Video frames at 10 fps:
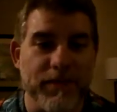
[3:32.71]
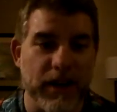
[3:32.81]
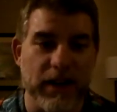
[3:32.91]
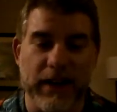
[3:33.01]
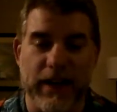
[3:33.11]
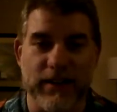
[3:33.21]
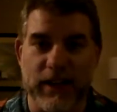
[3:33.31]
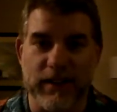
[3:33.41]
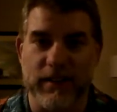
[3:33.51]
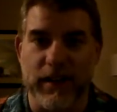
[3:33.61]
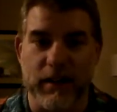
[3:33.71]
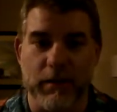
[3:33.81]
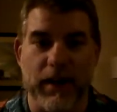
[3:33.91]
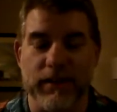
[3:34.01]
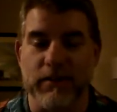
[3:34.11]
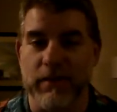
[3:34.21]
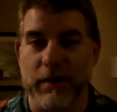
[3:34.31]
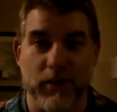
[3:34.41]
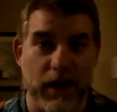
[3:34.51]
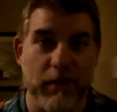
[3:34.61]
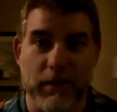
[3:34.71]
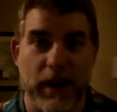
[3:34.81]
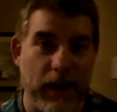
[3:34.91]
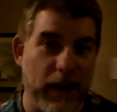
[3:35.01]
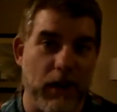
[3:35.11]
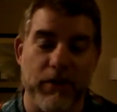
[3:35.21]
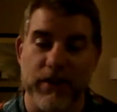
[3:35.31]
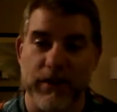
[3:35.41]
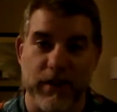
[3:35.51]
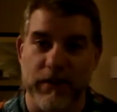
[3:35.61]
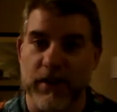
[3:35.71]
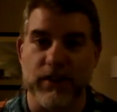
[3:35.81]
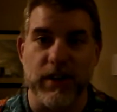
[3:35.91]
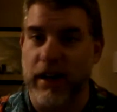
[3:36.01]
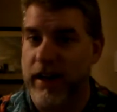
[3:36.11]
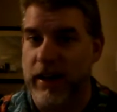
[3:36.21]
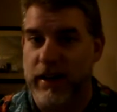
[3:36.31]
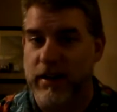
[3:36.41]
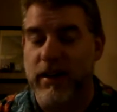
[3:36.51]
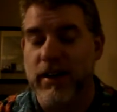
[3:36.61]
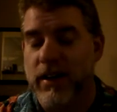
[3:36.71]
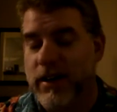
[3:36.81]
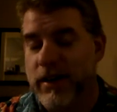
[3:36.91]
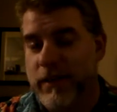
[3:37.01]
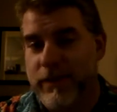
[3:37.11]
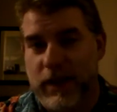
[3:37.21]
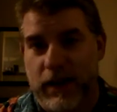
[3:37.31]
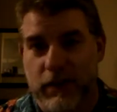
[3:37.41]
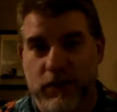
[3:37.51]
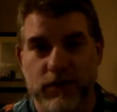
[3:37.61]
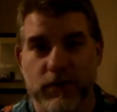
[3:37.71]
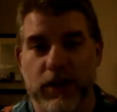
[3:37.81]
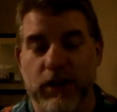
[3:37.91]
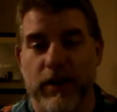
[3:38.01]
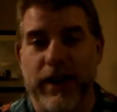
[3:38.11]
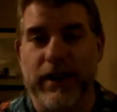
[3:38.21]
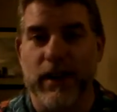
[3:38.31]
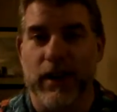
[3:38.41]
I got a chance to say goodbye to some people that I've been hanging out with at the convention, and it was really great.